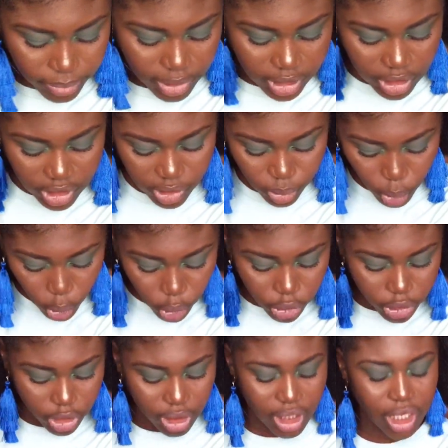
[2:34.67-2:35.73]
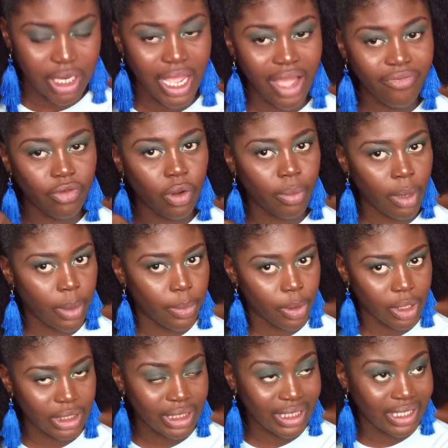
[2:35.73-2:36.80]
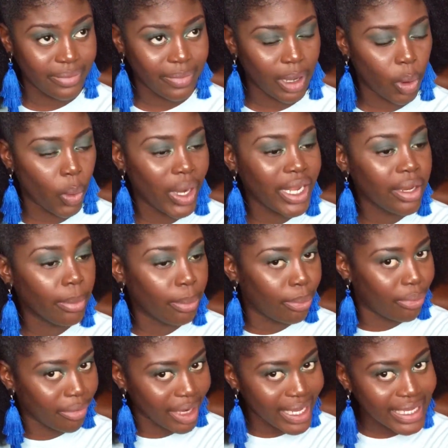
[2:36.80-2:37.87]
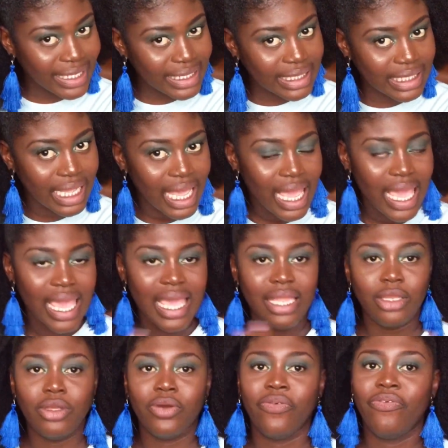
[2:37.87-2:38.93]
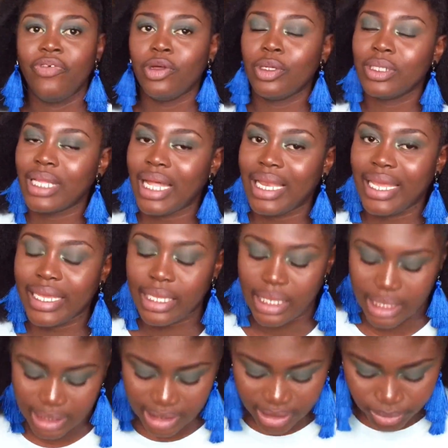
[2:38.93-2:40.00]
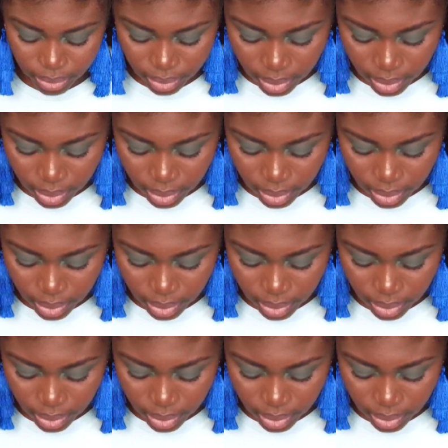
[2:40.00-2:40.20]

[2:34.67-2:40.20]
smooth, then you have normal porosity. But when it breaks and you feel that like it's